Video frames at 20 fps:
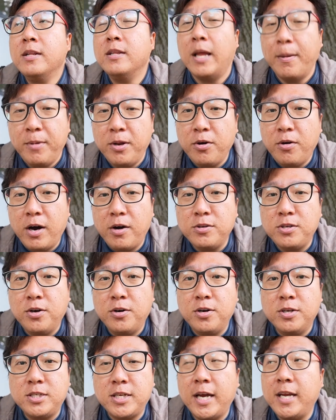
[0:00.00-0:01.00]
Let me know how
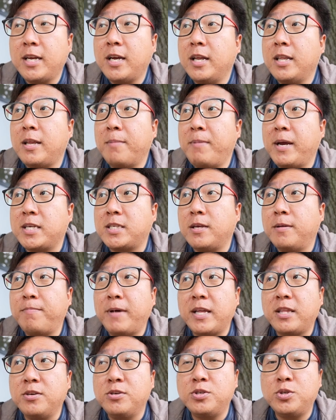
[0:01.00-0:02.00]
your Gigantamax
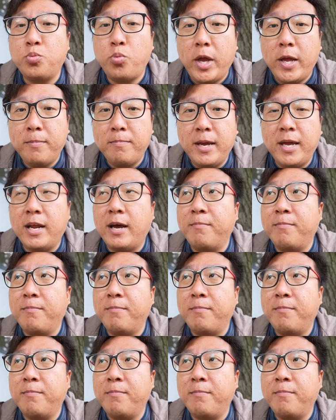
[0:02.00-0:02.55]
battles went, man.